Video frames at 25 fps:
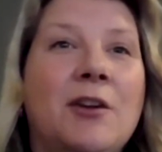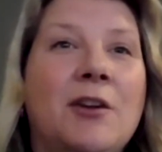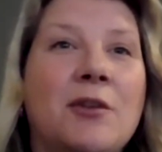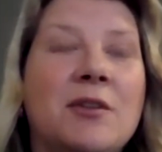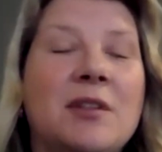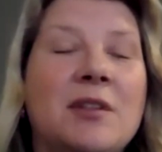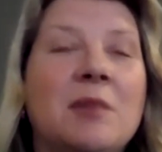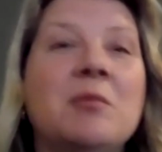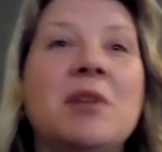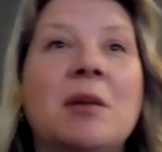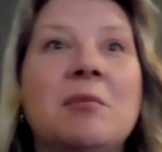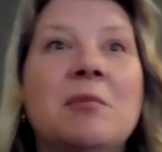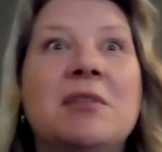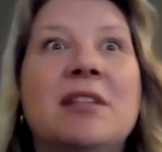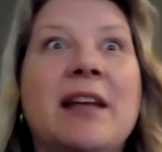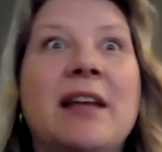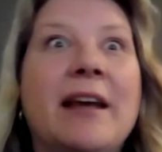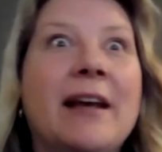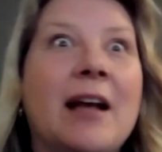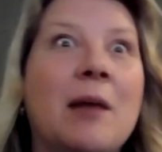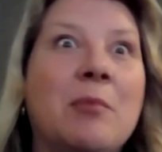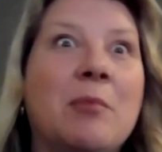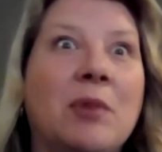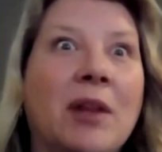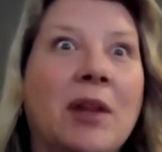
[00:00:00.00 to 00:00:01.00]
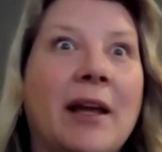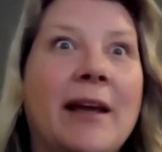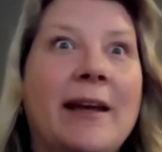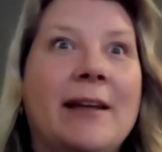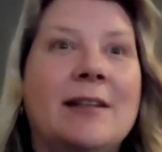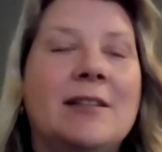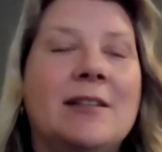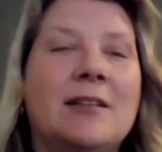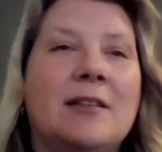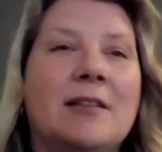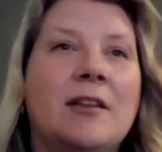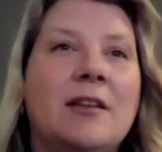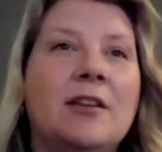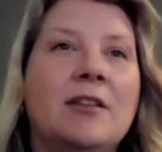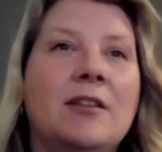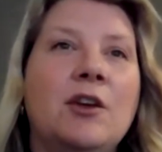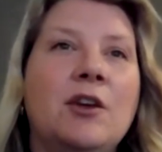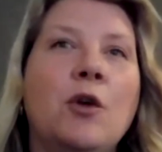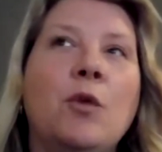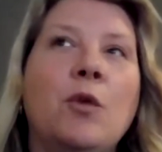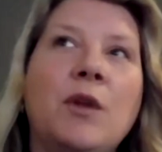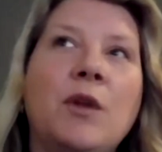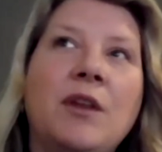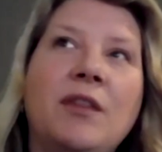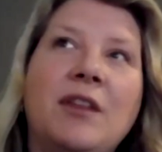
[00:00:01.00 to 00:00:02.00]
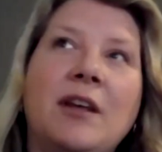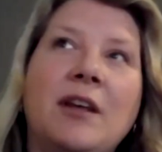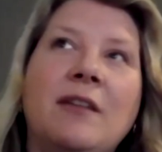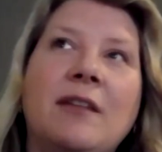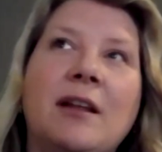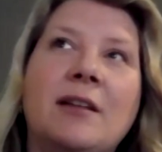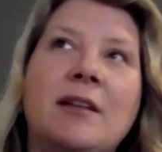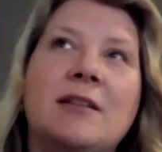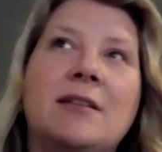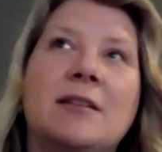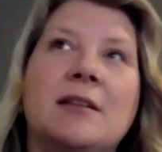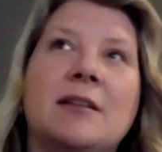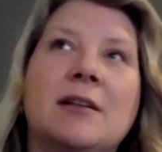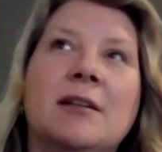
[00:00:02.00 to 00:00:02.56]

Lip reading: sometimes staying up late. The only thing that's